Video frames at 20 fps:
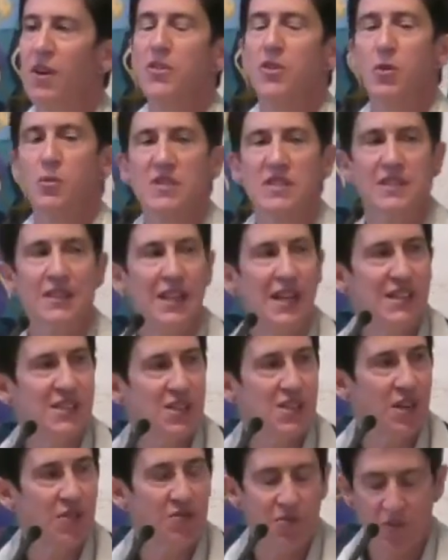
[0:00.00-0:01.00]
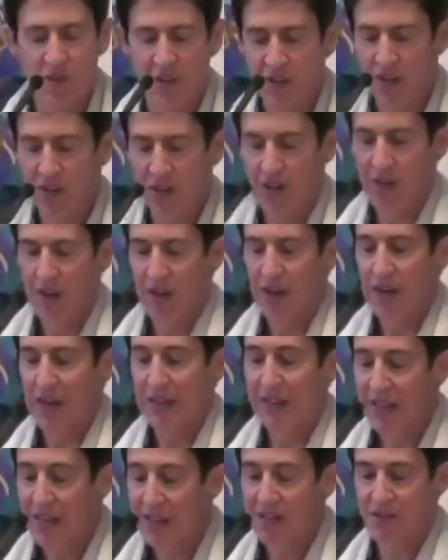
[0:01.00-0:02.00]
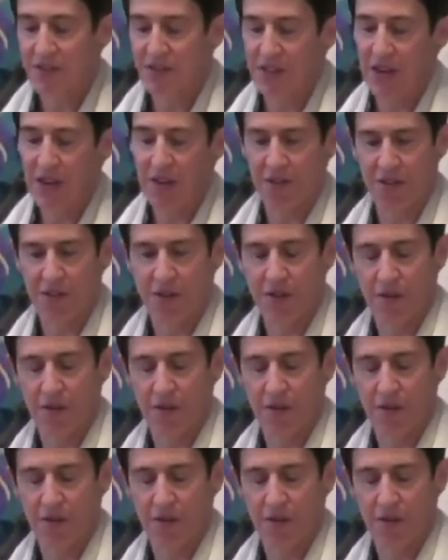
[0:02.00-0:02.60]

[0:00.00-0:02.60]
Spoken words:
There was less suffering and less death.